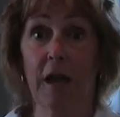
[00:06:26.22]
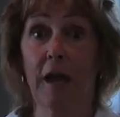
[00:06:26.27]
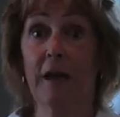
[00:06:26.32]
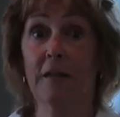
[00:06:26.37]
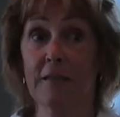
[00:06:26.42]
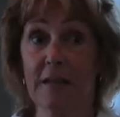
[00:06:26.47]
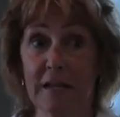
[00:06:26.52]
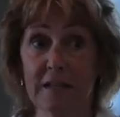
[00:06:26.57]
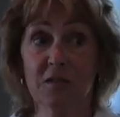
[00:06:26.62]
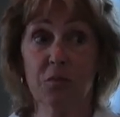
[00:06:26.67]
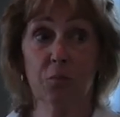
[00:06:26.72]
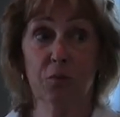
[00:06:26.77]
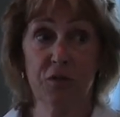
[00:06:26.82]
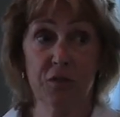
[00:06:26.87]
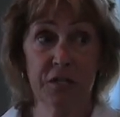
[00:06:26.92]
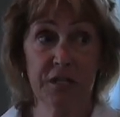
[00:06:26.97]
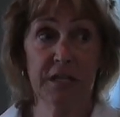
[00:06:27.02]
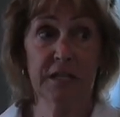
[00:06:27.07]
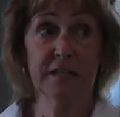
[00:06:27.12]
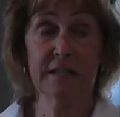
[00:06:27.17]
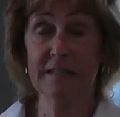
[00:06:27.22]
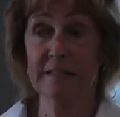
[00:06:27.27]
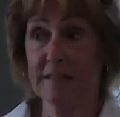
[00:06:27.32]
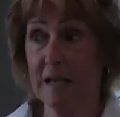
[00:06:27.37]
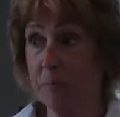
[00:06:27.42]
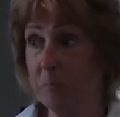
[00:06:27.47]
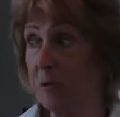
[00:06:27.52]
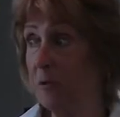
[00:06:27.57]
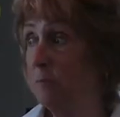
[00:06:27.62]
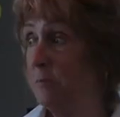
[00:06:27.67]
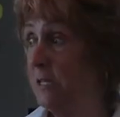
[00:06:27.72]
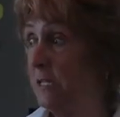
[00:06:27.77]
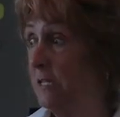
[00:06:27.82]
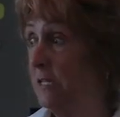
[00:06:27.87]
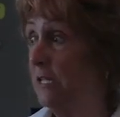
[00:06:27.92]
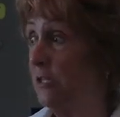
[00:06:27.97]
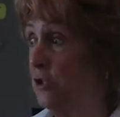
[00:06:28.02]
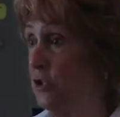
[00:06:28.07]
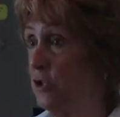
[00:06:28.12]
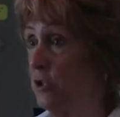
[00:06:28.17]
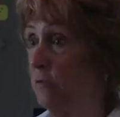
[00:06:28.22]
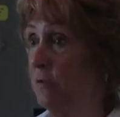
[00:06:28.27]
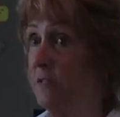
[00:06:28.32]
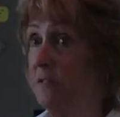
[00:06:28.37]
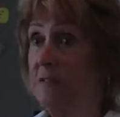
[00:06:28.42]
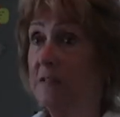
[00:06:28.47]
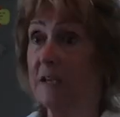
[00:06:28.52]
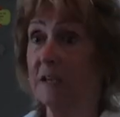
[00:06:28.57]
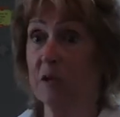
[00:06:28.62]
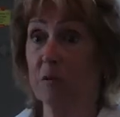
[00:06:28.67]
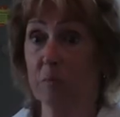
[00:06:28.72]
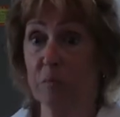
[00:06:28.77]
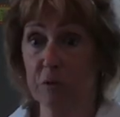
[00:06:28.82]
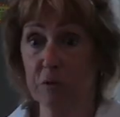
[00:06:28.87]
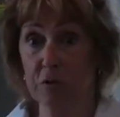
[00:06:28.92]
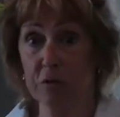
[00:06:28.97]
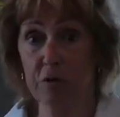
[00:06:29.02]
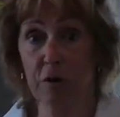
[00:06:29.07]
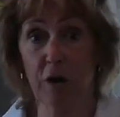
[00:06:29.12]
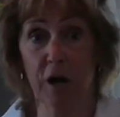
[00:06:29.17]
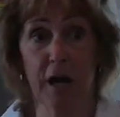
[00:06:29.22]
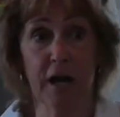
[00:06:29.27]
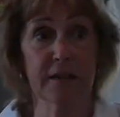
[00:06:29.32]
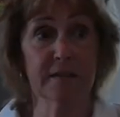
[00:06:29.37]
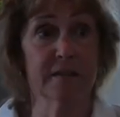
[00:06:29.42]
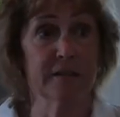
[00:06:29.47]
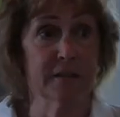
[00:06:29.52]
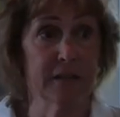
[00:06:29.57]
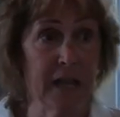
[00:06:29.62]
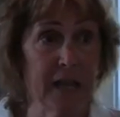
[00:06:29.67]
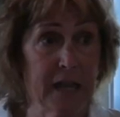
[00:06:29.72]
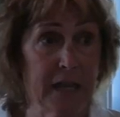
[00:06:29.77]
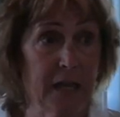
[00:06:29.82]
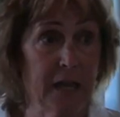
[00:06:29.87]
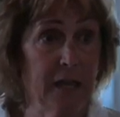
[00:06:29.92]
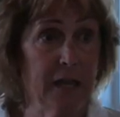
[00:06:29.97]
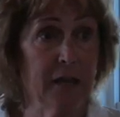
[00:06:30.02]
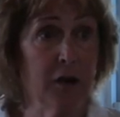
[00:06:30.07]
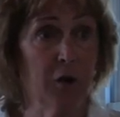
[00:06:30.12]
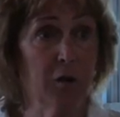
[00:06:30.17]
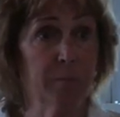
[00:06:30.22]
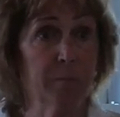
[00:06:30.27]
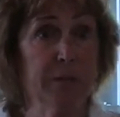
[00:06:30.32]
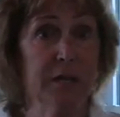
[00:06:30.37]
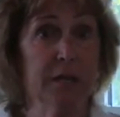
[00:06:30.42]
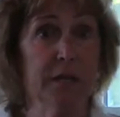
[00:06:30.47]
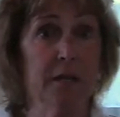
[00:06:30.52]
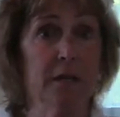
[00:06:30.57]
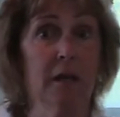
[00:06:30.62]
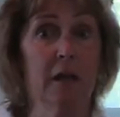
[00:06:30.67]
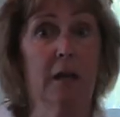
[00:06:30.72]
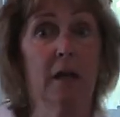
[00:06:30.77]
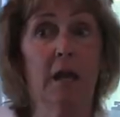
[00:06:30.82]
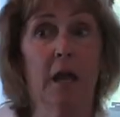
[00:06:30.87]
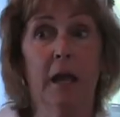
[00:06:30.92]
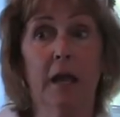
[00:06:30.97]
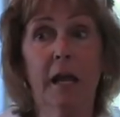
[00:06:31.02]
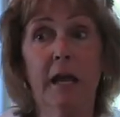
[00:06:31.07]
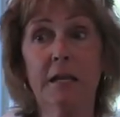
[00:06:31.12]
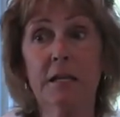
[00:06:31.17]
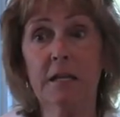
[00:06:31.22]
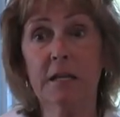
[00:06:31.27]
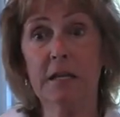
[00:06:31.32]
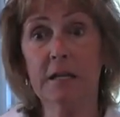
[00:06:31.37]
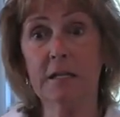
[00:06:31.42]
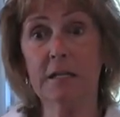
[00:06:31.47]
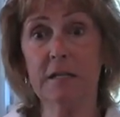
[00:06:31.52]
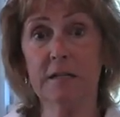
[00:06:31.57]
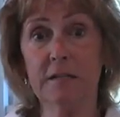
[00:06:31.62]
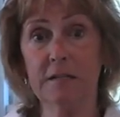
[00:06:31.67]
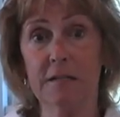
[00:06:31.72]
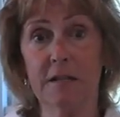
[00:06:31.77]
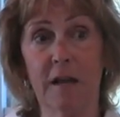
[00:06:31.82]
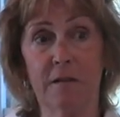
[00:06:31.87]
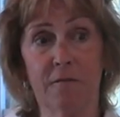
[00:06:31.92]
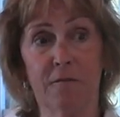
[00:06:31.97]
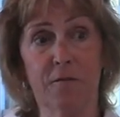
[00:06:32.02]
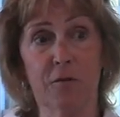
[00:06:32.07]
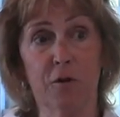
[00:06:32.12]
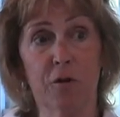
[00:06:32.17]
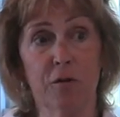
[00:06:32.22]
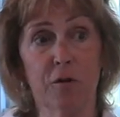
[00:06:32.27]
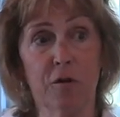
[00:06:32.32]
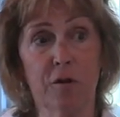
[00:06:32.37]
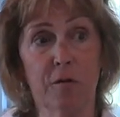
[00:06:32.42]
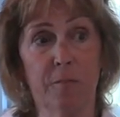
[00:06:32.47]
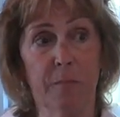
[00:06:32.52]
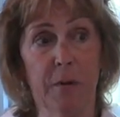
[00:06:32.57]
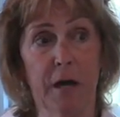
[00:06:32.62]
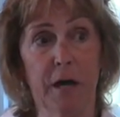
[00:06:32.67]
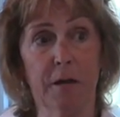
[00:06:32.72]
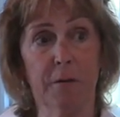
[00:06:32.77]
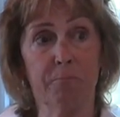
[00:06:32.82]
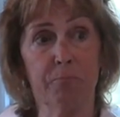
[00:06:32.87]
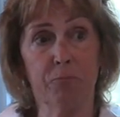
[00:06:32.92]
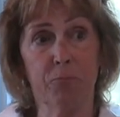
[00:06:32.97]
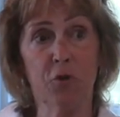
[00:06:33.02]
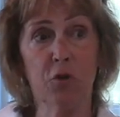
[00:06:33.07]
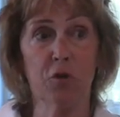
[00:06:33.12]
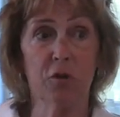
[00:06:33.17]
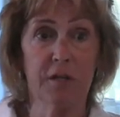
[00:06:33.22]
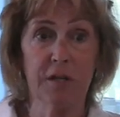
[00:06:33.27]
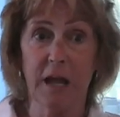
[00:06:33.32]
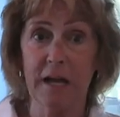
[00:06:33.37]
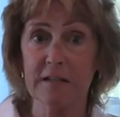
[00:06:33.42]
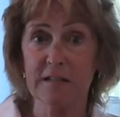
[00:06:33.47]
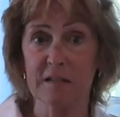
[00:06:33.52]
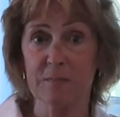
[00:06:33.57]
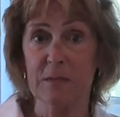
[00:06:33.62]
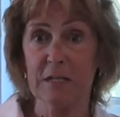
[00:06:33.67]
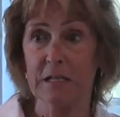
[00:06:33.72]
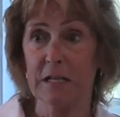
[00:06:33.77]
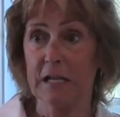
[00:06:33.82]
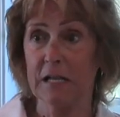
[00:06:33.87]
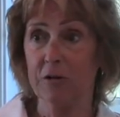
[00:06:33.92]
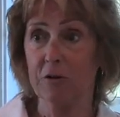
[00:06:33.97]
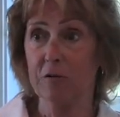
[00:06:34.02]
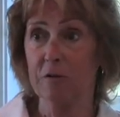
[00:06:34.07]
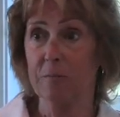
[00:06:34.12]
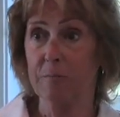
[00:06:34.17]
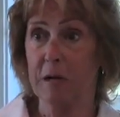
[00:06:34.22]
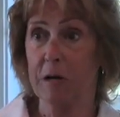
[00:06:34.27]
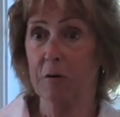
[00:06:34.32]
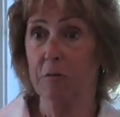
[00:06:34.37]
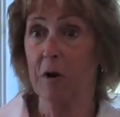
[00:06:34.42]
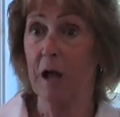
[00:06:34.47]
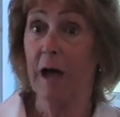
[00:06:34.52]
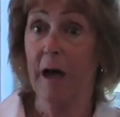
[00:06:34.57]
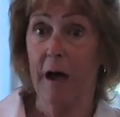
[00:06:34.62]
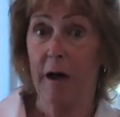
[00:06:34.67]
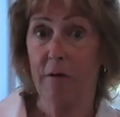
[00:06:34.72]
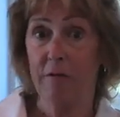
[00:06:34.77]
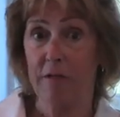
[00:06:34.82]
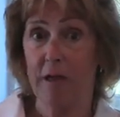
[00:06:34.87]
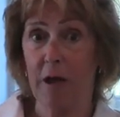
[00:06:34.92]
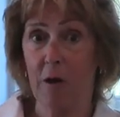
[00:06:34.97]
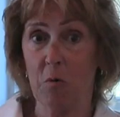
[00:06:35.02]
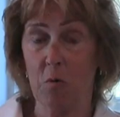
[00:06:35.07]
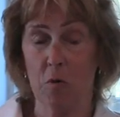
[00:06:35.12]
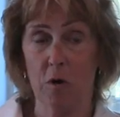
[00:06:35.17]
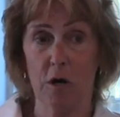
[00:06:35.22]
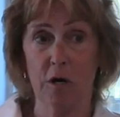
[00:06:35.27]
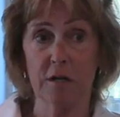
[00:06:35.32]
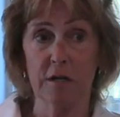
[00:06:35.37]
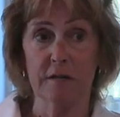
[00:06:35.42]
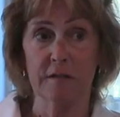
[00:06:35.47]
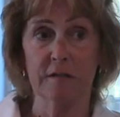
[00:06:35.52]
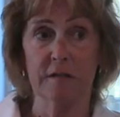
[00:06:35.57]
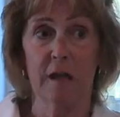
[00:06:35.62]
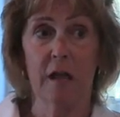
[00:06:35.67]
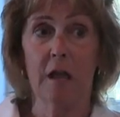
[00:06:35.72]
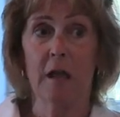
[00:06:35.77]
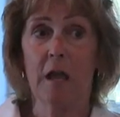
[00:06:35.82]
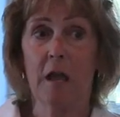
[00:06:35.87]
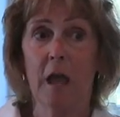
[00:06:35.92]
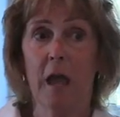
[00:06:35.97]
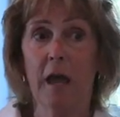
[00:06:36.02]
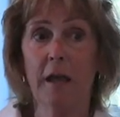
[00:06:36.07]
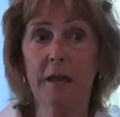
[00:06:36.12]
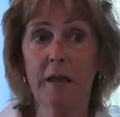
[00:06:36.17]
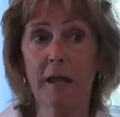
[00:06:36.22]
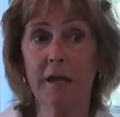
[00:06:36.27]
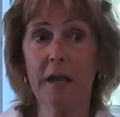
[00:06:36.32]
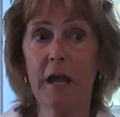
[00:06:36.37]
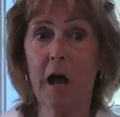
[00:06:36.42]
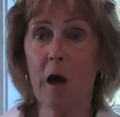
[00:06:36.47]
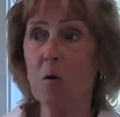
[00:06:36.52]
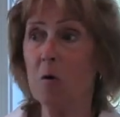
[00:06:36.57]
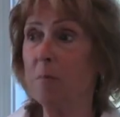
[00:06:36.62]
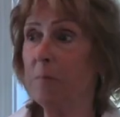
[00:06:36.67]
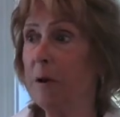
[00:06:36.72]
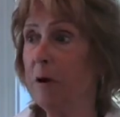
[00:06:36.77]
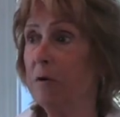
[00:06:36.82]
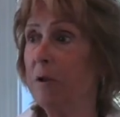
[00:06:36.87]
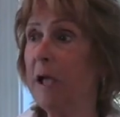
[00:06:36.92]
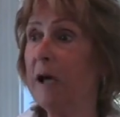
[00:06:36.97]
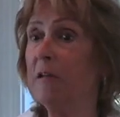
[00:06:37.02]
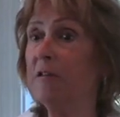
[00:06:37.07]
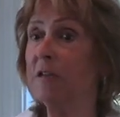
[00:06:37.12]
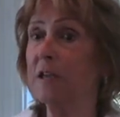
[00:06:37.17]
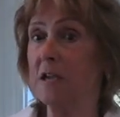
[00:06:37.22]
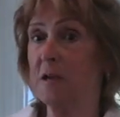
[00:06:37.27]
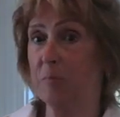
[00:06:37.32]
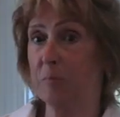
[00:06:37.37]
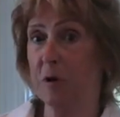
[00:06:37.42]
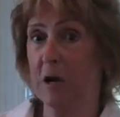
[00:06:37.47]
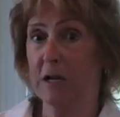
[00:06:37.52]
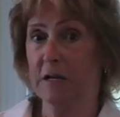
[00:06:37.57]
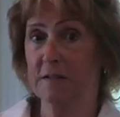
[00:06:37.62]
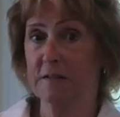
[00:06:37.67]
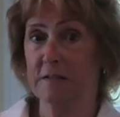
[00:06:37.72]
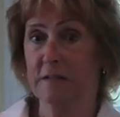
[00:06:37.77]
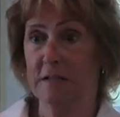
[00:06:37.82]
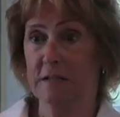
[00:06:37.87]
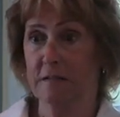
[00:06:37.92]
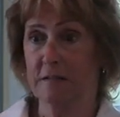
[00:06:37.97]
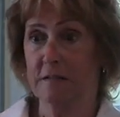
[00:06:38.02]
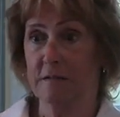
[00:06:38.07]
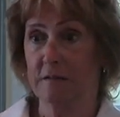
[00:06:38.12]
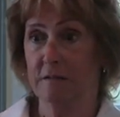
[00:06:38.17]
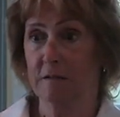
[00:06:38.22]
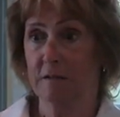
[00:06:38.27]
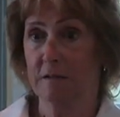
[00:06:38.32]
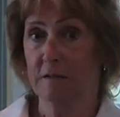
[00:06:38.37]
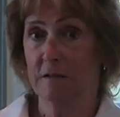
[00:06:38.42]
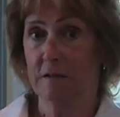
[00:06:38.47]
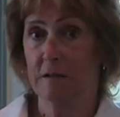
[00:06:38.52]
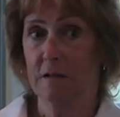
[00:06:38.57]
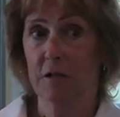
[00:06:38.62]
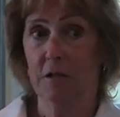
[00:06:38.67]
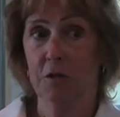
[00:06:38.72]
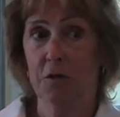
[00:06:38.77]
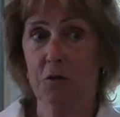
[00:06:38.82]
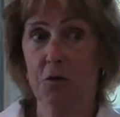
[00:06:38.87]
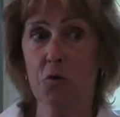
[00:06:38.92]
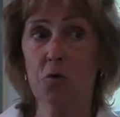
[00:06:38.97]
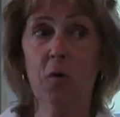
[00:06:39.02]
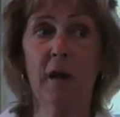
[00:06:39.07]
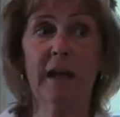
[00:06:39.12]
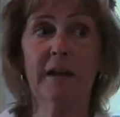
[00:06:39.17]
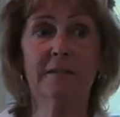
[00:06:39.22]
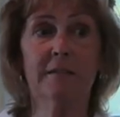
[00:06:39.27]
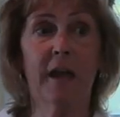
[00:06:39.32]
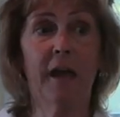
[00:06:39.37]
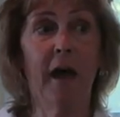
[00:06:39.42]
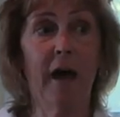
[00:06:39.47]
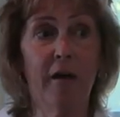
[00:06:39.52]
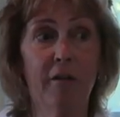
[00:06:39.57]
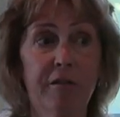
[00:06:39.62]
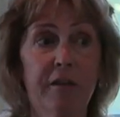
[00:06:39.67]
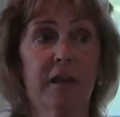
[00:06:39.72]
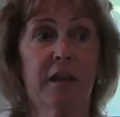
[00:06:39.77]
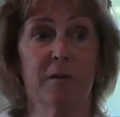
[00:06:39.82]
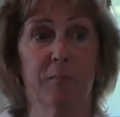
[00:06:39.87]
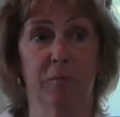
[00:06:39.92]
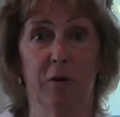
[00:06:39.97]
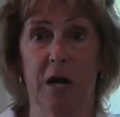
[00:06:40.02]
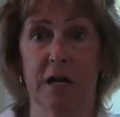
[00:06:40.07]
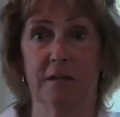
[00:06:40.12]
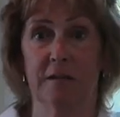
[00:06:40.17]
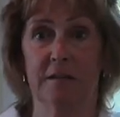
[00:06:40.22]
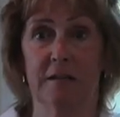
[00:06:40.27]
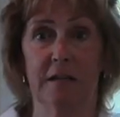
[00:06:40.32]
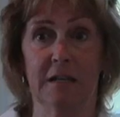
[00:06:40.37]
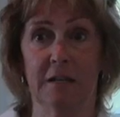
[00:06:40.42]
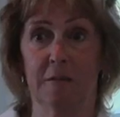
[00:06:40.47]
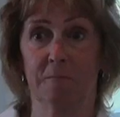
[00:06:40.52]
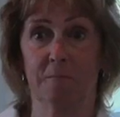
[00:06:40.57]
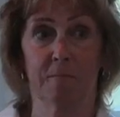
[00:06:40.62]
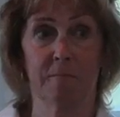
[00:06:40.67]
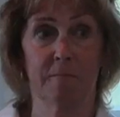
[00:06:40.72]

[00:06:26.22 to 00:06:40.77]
And that's when you need a supplement insurance like a Blue Cross, an AARP. And I can get into that further, but you can ask me later about how that works. And then how about healthcare proxies? Who has a healthcare proxy?